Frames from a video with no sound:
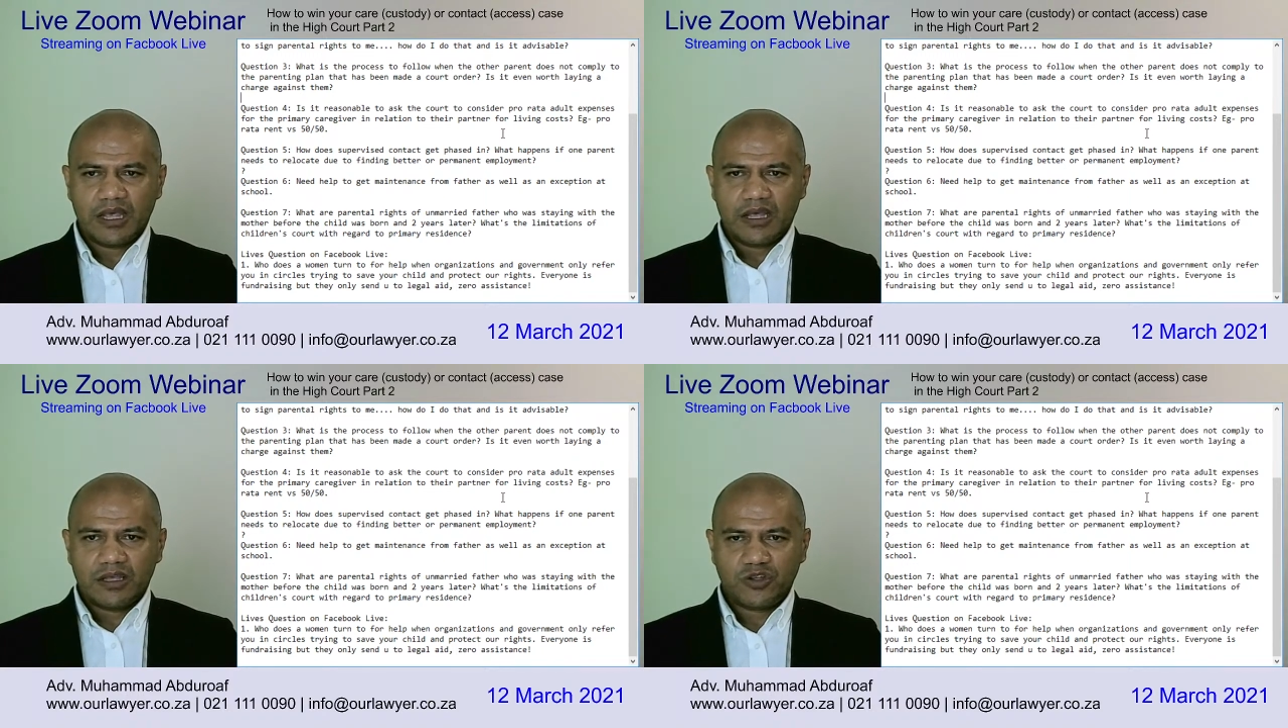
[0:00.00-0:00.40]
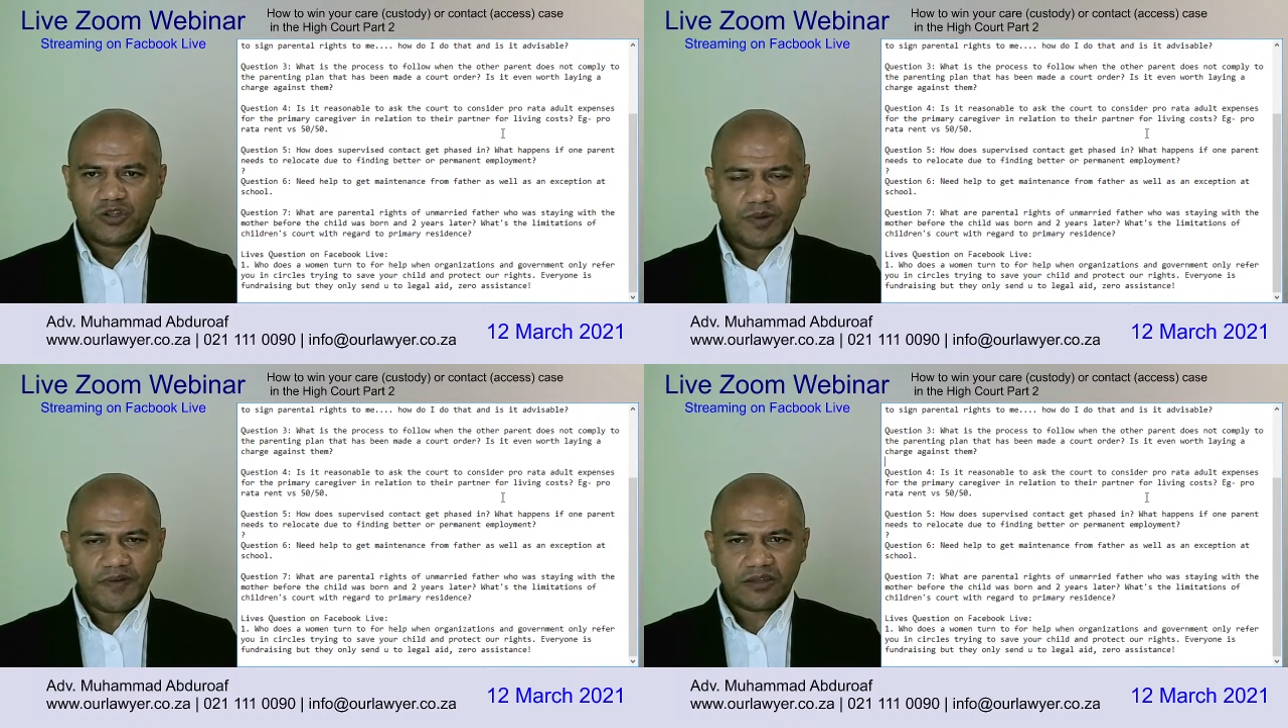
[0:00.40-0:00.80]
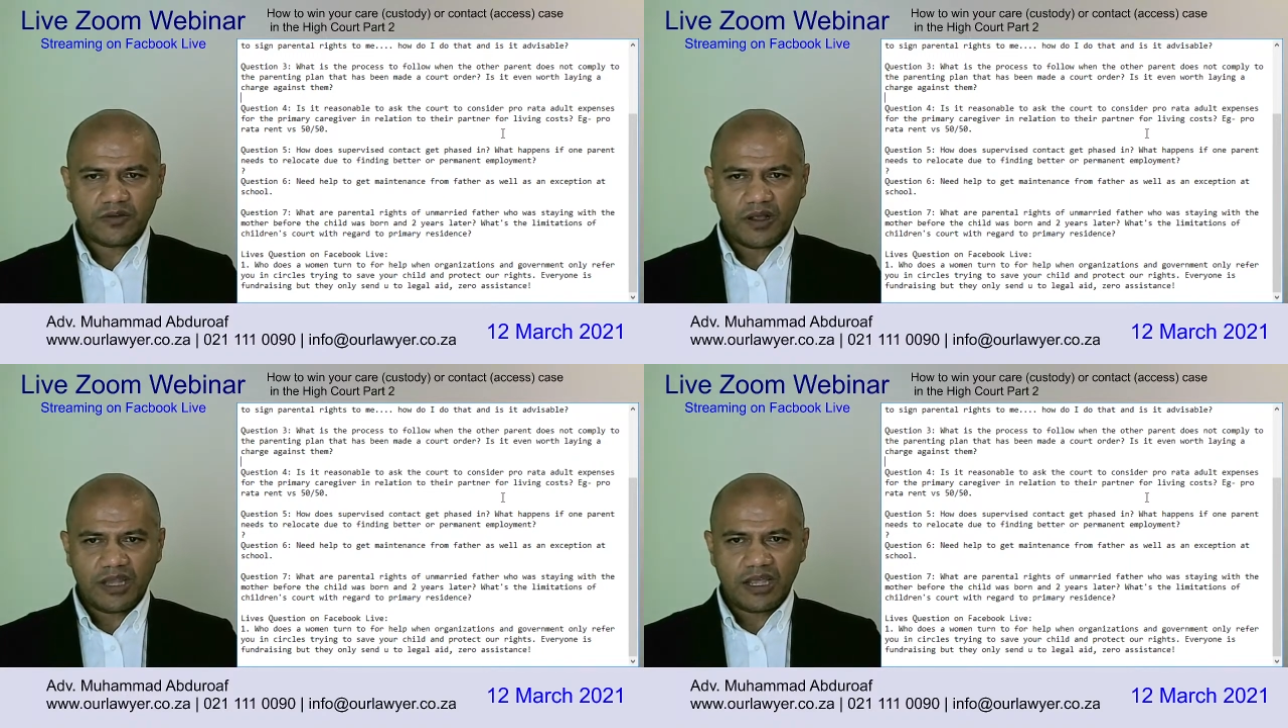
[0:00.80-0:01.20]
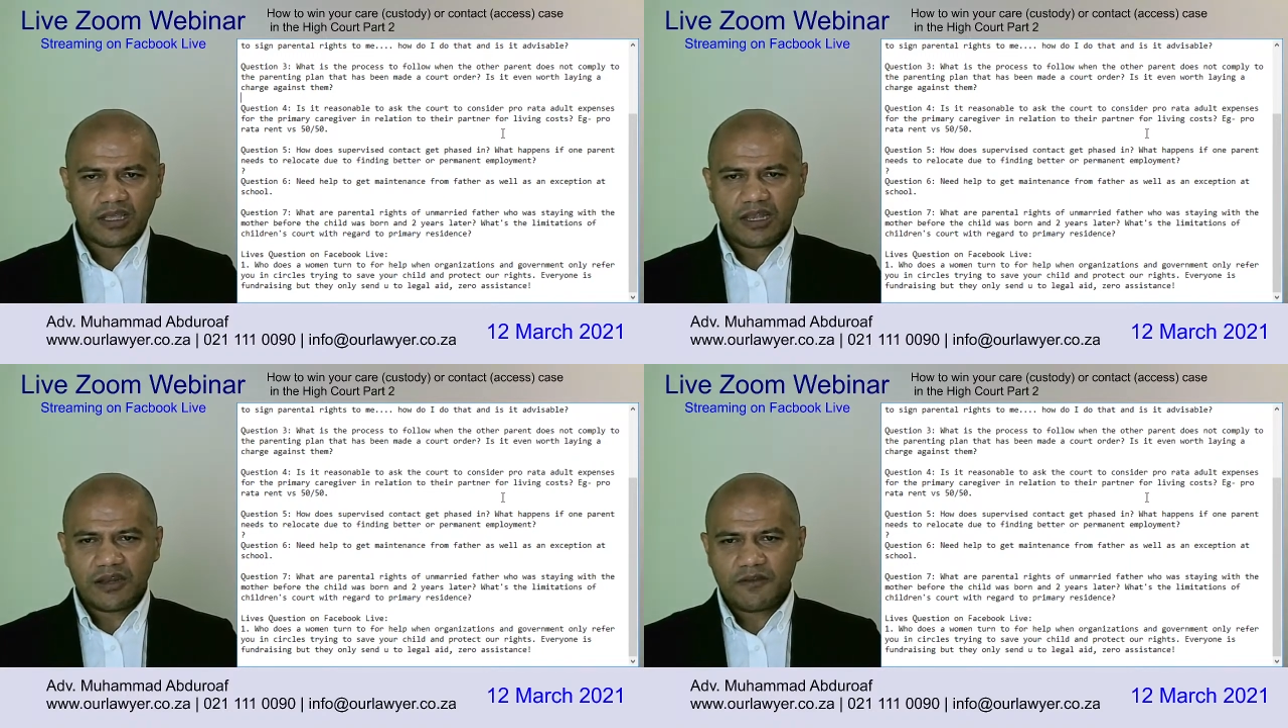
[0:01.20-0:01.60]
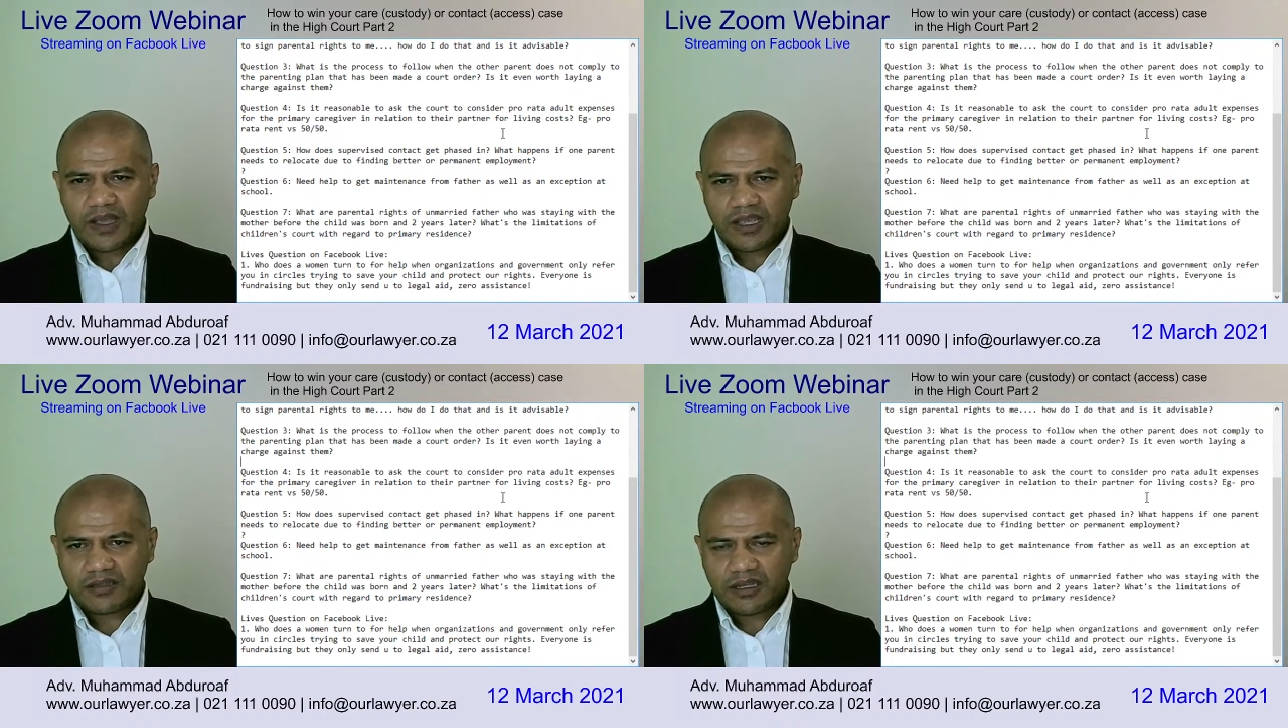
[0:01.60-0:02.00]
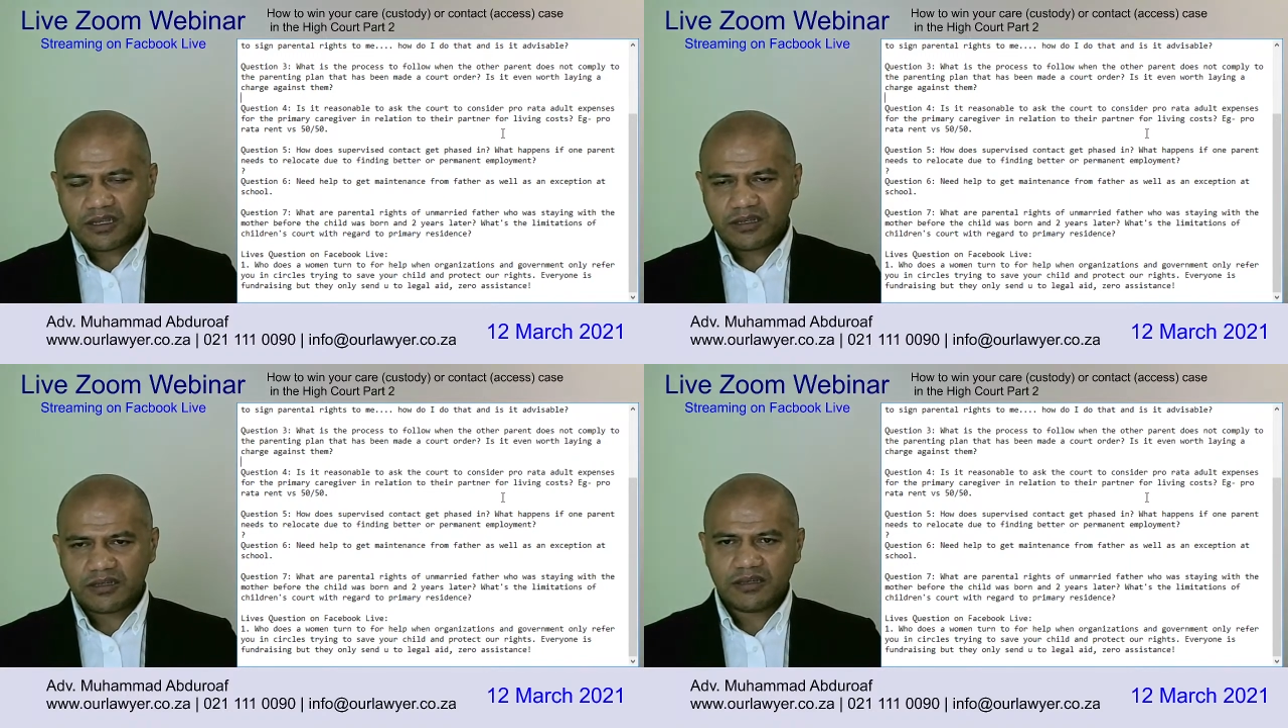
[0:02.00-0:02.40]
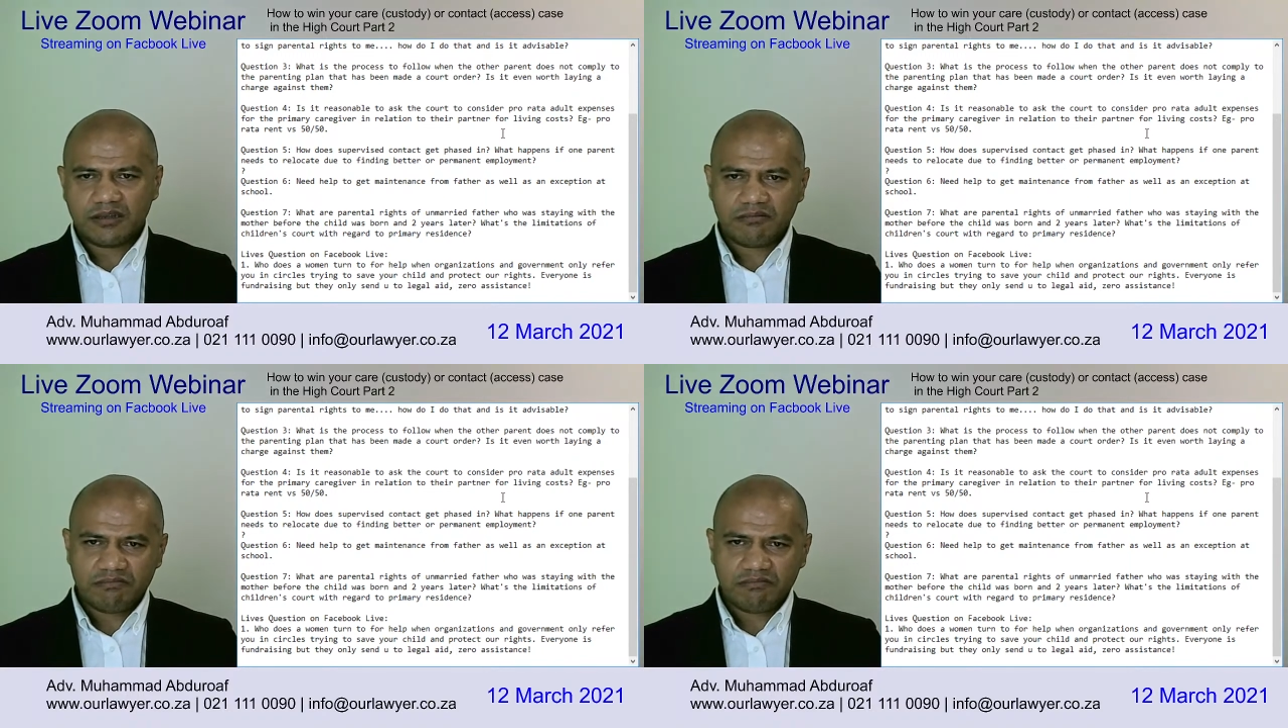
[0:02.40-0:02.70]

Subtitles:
Supervised contact getting phased in,